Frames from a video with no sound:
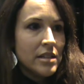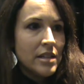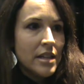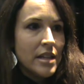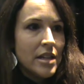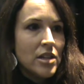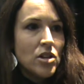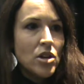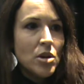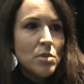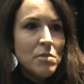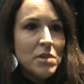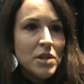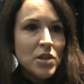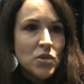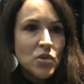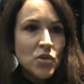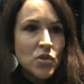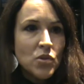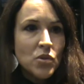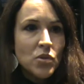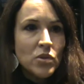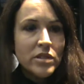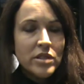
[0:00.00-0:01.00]
In our middle
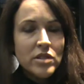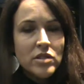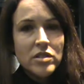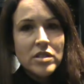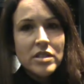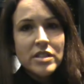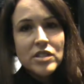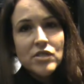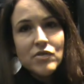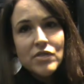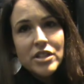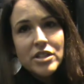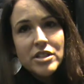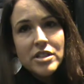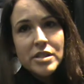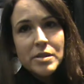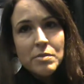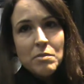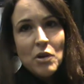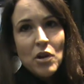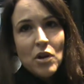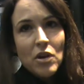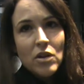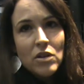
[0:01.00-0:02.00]
school, it's very
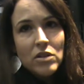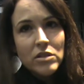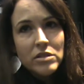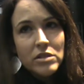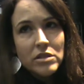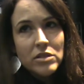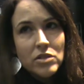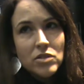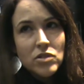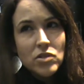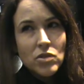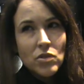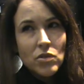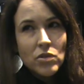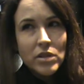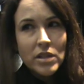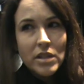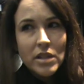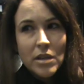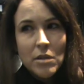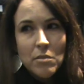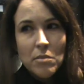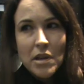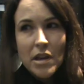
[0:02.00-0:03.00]
small. There's
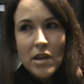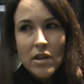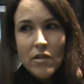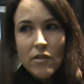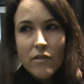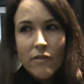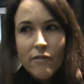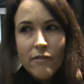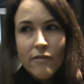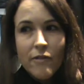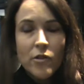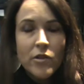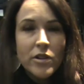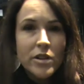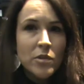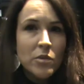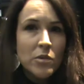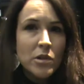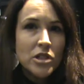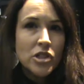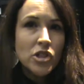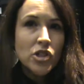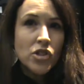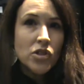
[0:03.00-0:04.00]
only about
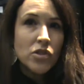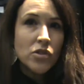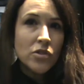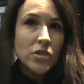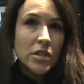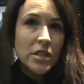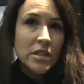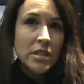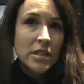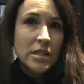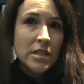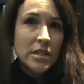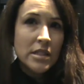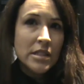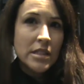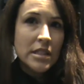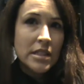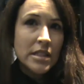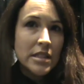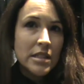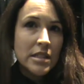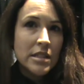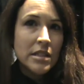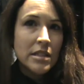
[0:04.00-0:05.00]
41 students
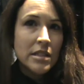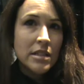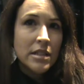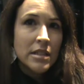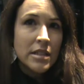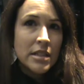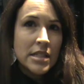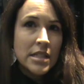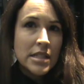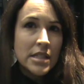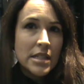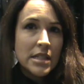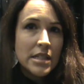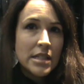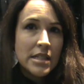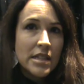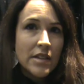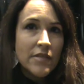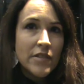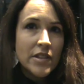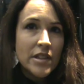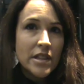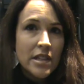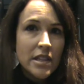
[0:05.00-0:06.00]
in 6th,
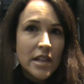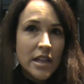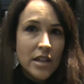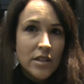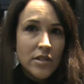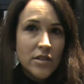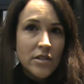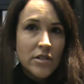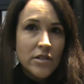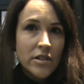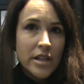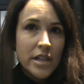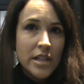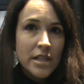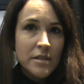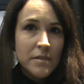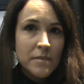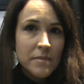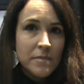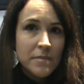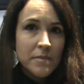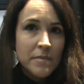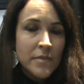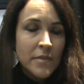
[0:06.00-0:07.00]
7th, and 8th grade,
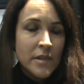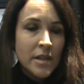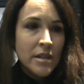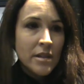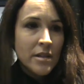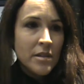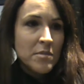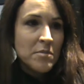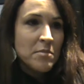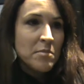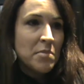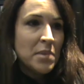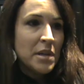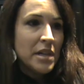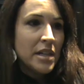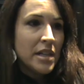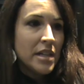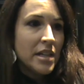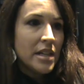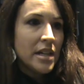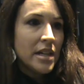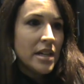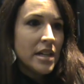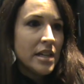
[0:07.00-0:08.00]
but
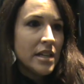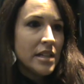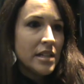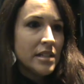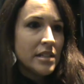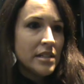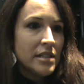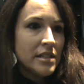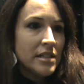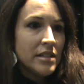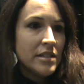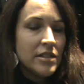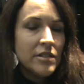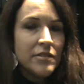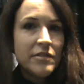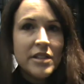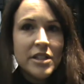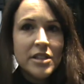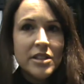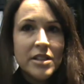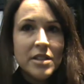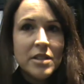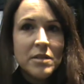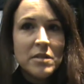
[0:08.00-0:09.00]

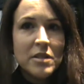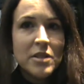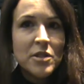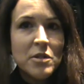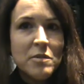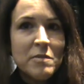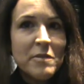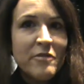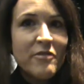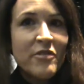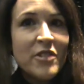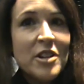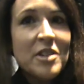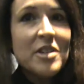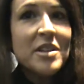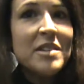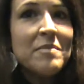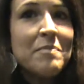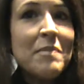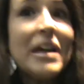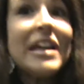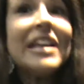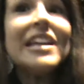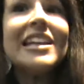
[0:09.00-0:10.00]
they're very
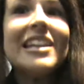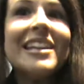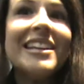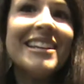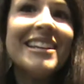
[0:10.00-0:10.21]
mighty.